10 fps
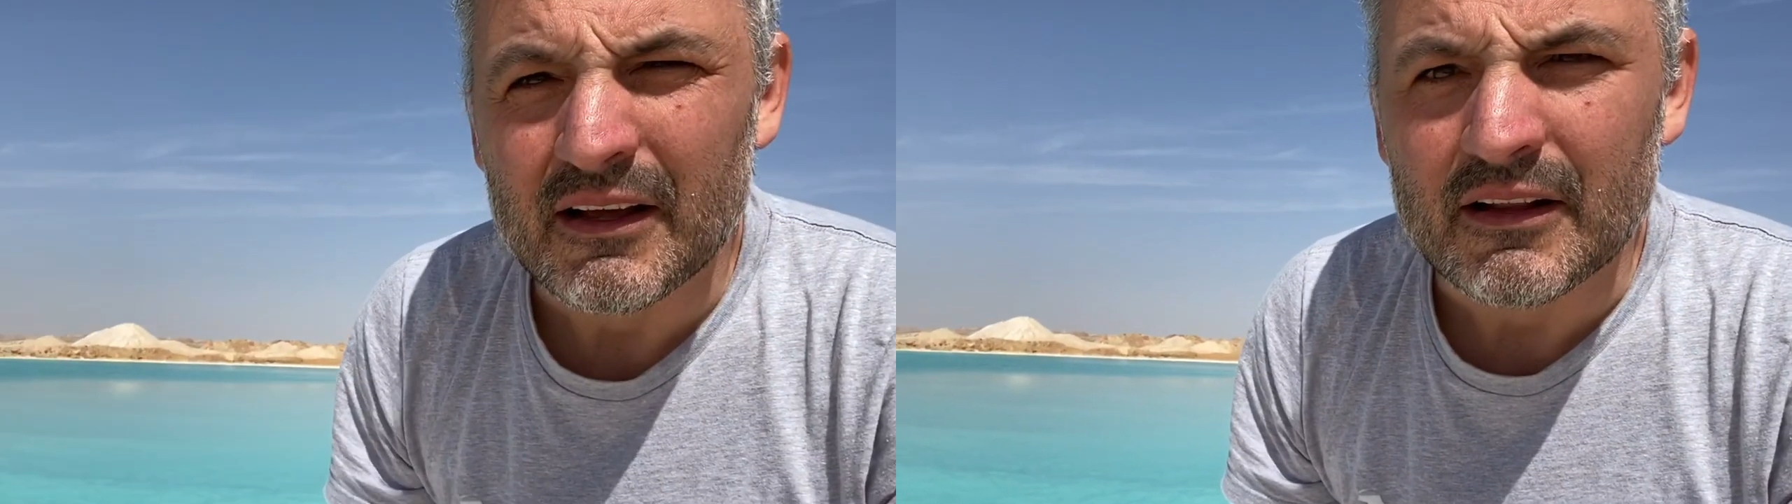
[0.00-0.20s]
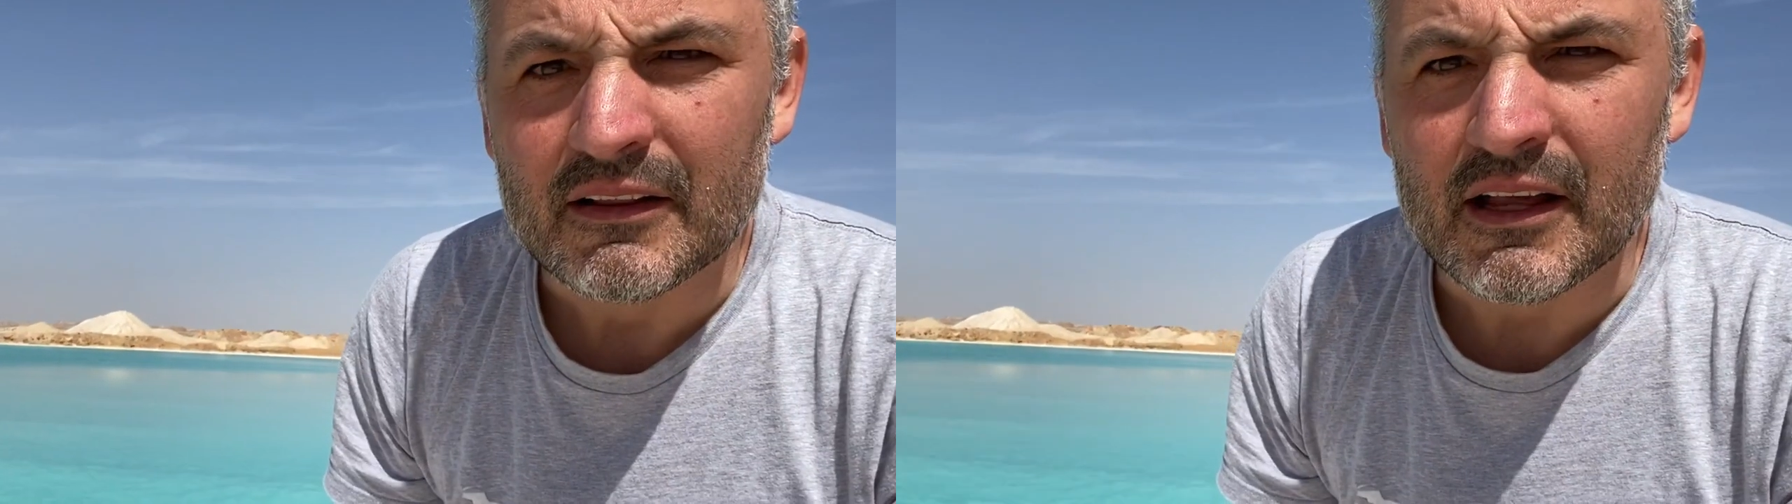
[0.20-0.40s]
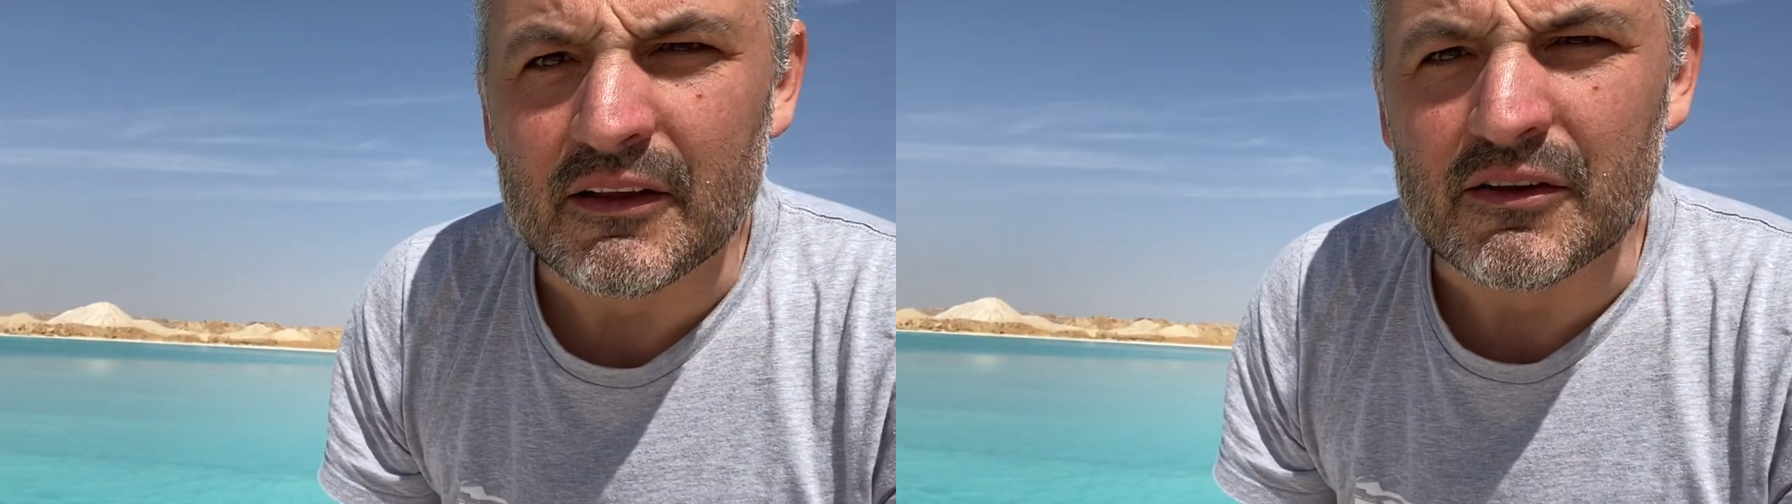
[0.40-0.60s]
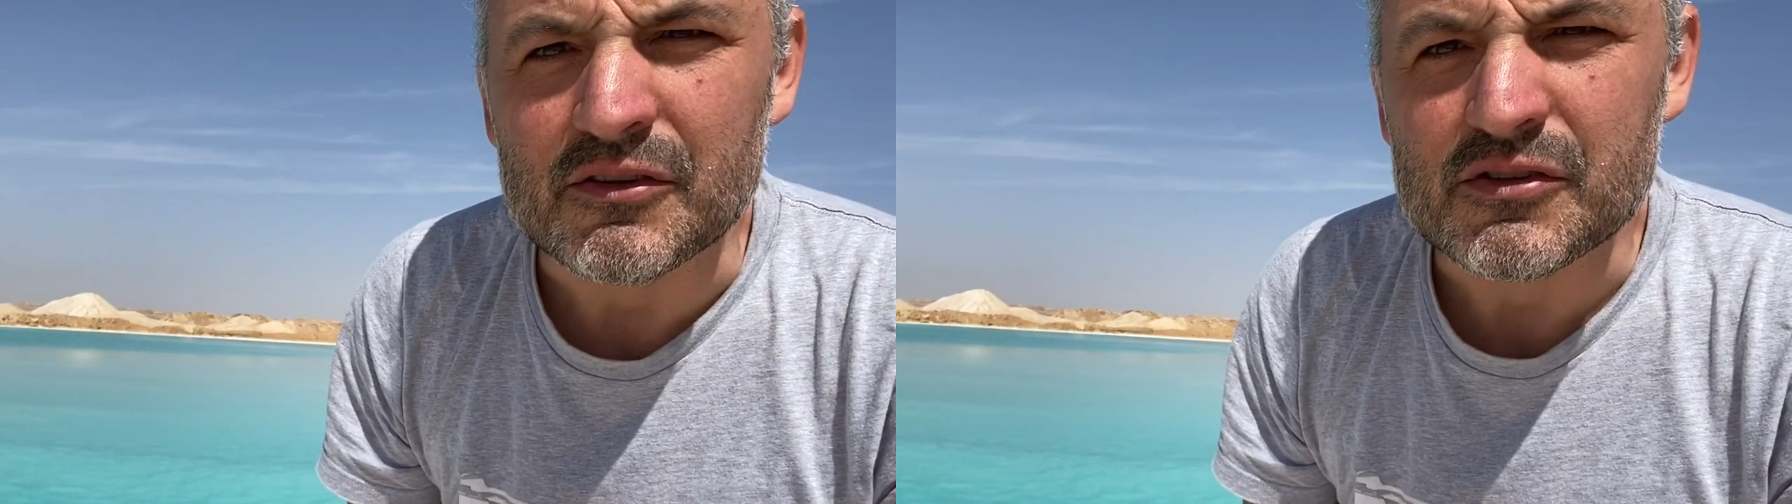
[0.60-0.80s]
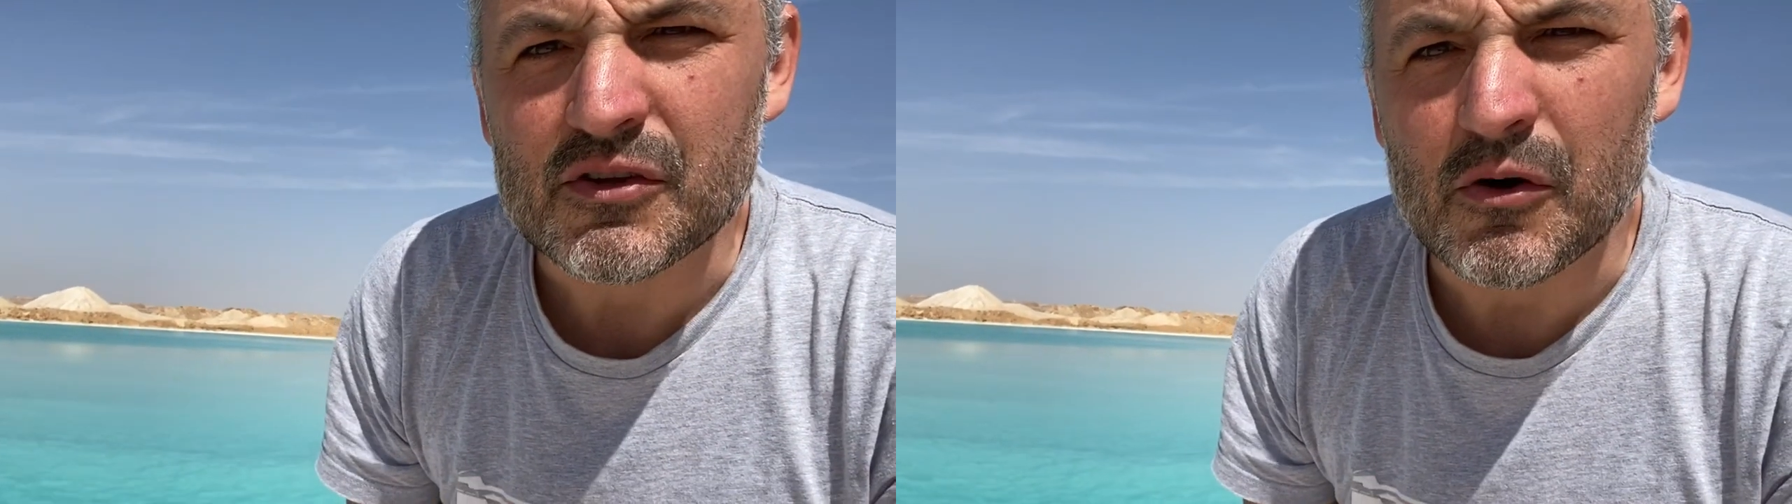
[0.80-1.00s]
Thank you
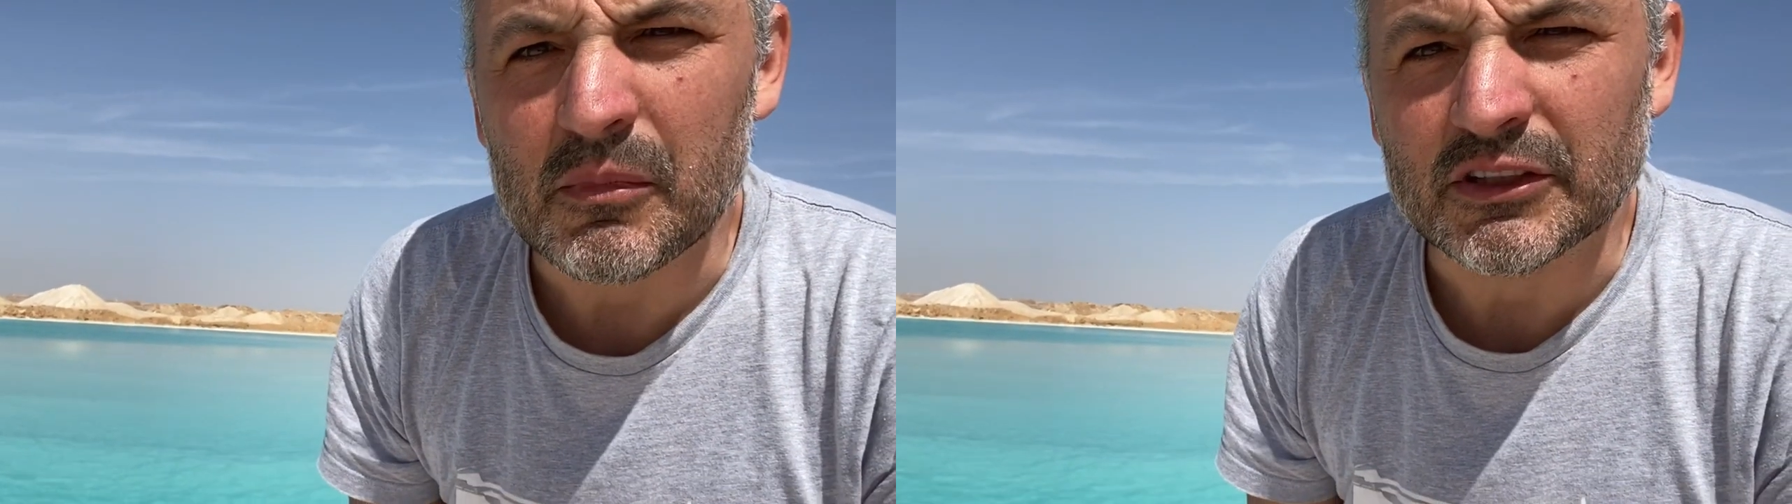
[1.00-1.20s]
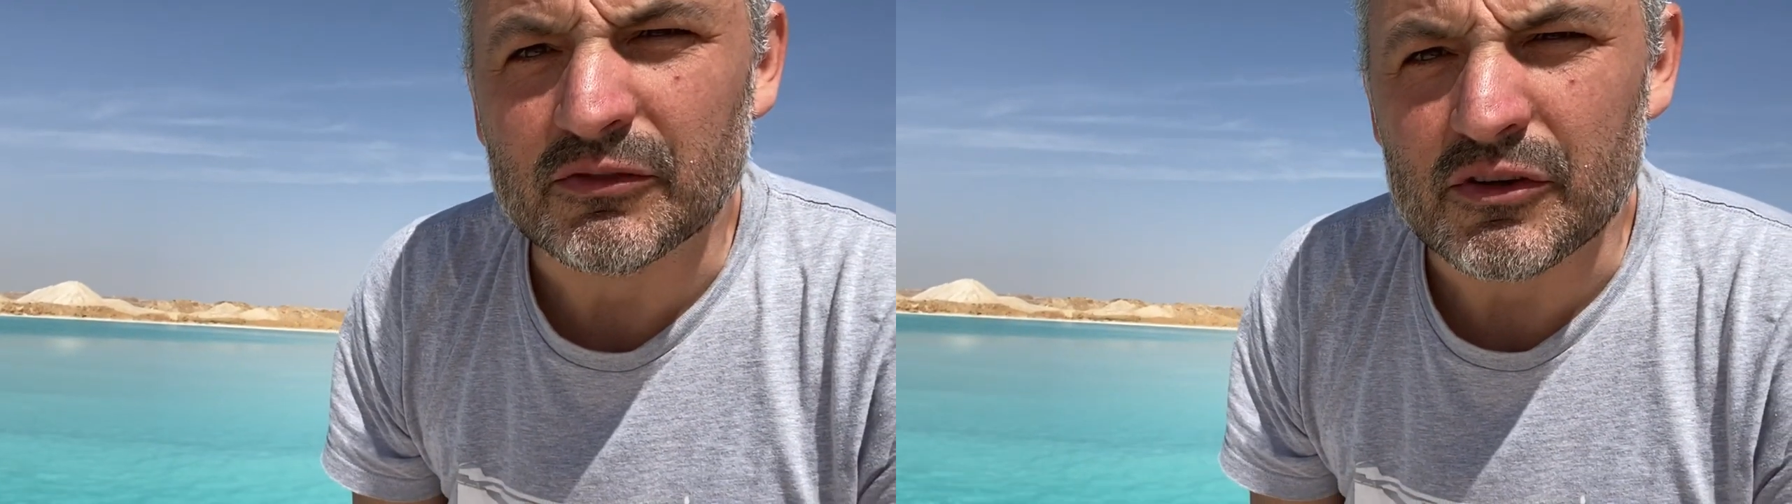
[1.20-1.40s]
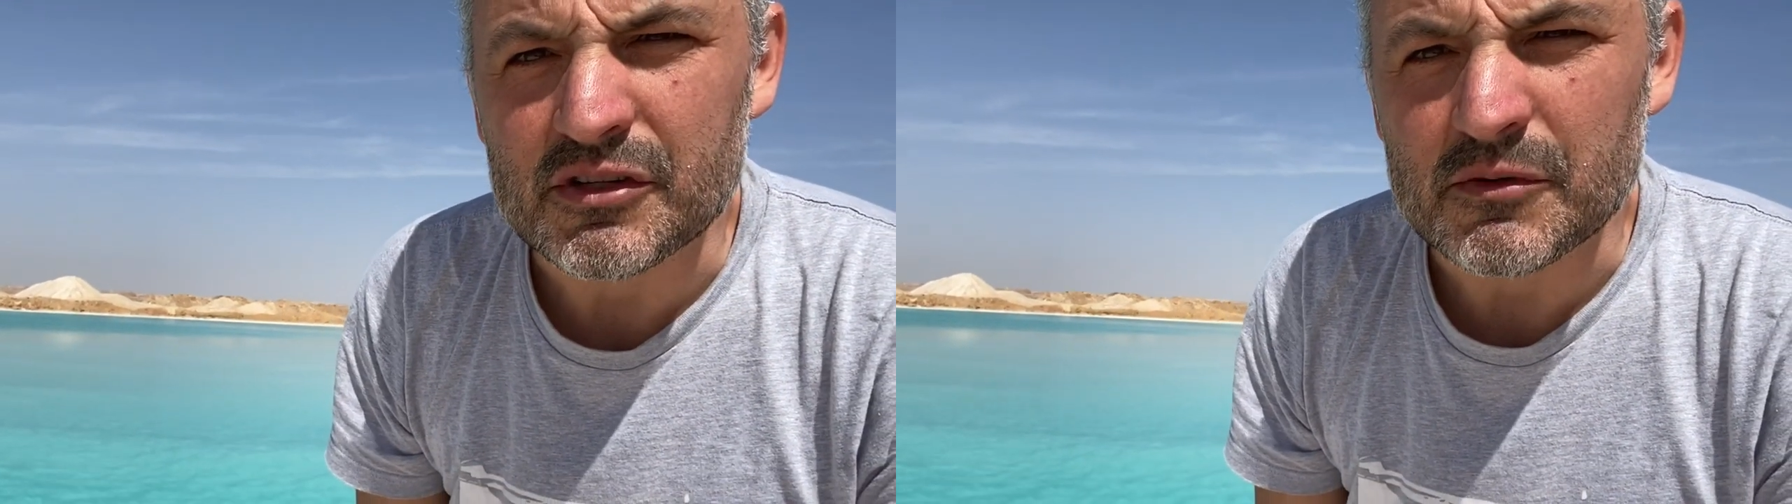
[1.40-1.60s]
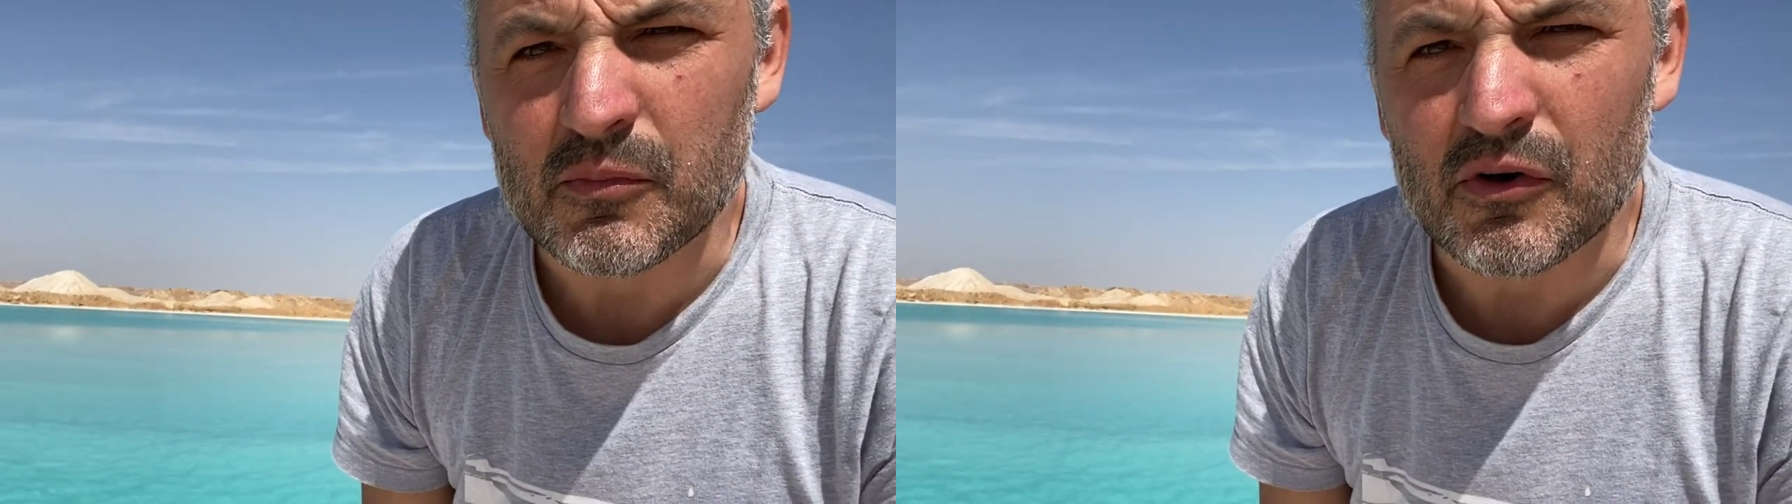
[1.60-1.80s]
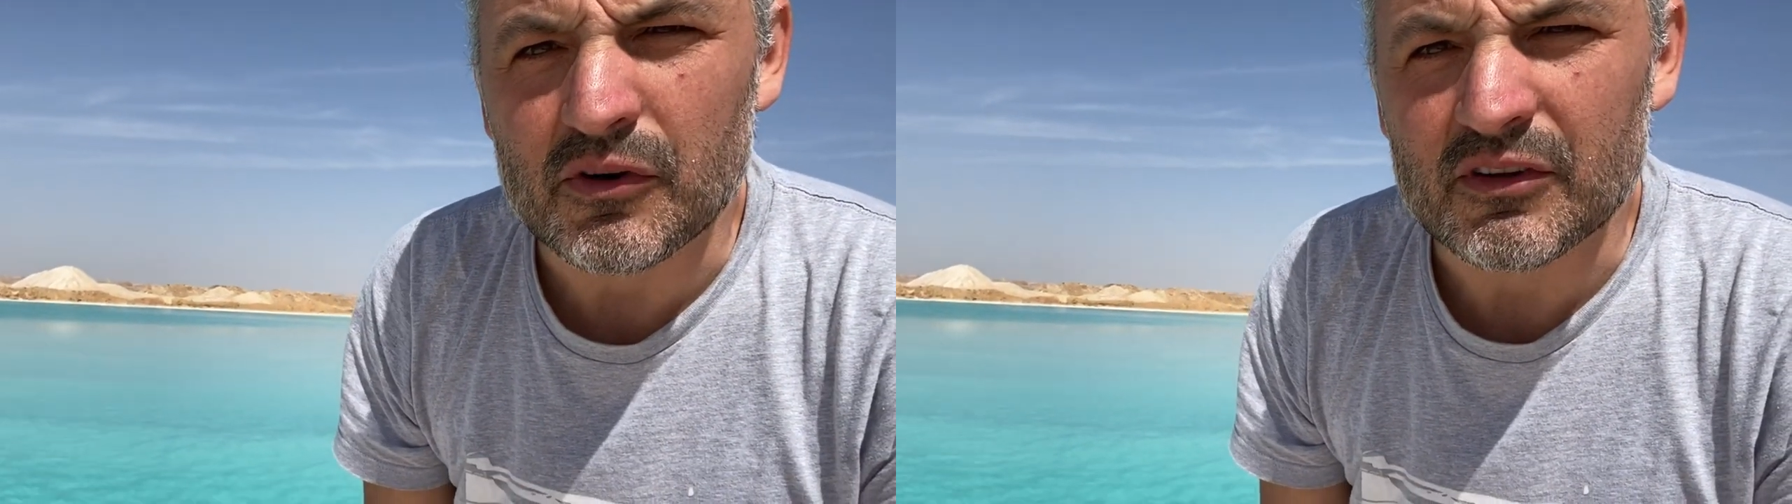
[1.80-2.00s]
so much for your
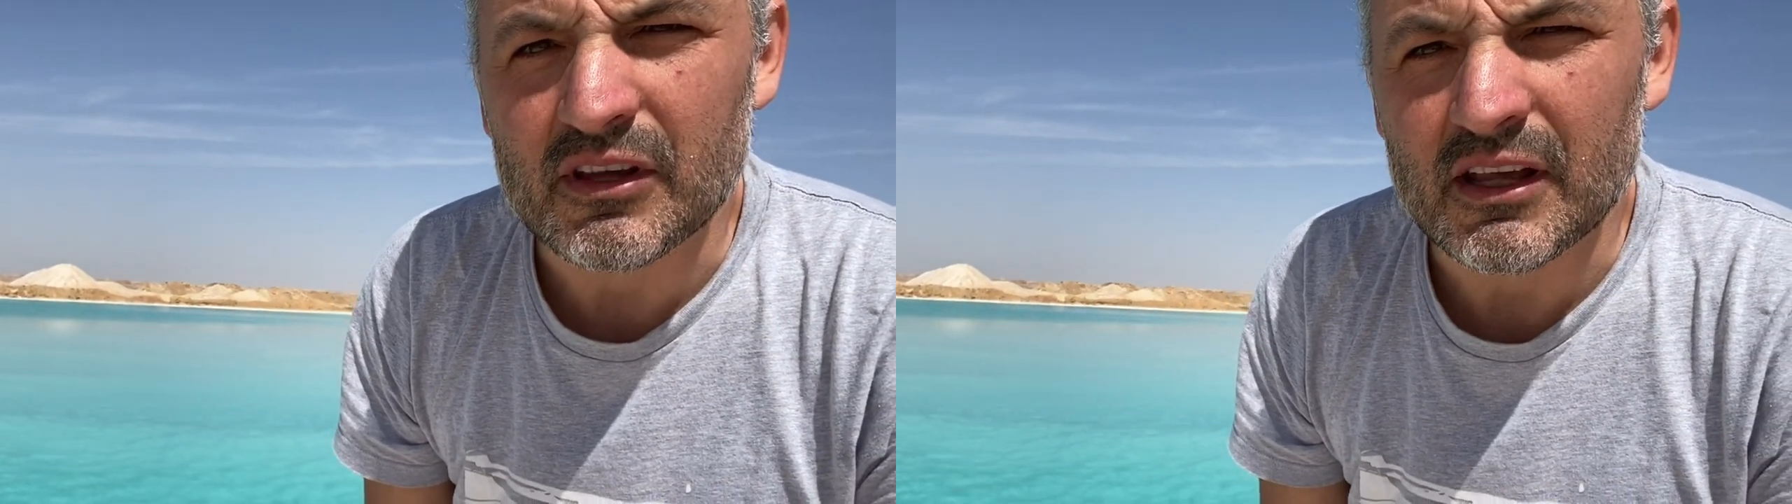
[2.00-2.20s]
support